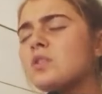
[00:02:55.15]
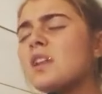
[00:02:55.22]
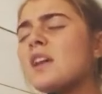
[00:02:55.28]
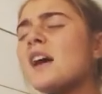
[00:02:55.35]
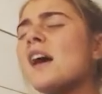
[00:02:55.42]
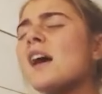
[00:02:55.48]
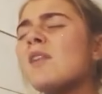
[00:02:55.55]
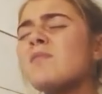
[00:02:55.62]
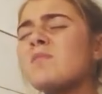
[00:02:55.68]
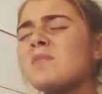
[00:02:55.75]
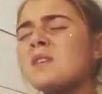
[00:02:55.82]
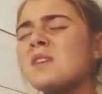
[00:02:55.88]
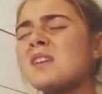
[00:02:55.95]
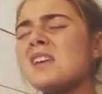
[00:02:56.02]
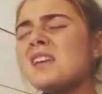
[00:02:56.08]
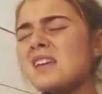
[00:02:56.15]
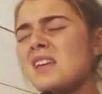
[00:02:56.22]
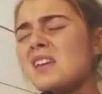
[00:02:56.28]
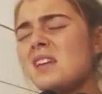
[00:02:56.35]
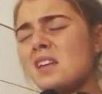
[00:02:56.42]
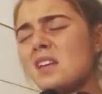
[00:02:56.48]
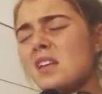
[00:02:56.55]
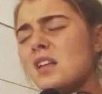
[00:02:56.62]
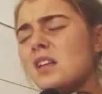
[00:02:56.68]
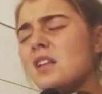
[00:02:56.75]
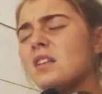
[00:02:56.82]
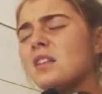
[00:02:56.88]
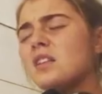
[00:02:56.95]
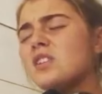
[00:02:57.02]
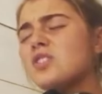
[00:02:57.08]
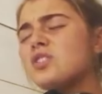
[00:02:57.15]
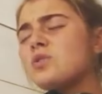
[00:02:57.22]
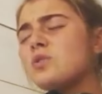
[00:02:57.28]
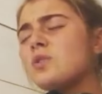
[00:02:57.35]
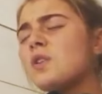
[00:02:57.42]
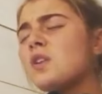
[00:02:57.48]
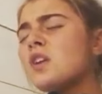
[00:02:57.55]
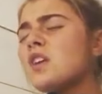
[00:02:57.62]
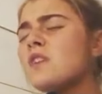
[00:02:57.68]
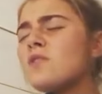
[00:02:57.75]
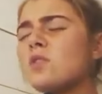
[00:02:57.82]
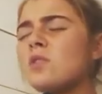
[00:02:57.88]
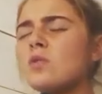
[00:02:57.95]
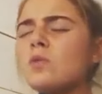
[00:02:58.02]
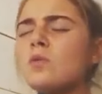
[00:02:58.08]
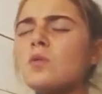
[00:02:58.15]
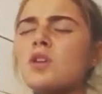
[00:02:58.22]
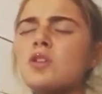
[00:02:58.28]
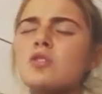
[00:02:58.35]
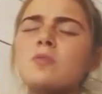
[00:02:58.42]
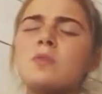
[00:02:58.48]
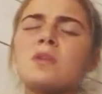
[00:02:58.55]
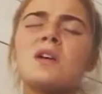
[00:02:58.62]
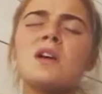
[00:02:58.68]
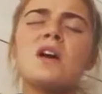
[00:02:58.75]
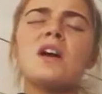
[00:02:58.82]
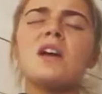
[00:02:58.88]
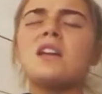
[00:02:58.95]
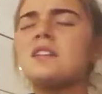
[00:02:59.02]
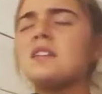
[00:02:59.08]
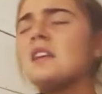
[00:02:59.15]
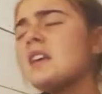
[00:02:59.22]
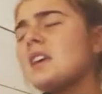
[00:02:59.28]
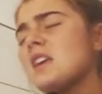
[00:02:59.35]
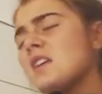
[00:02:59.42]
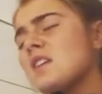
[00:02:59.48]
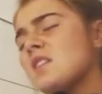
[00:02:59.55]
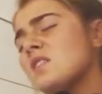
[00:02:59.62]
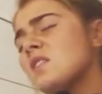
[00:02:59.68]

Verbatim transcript: After the song came out and the support she got from mothers who have seen their children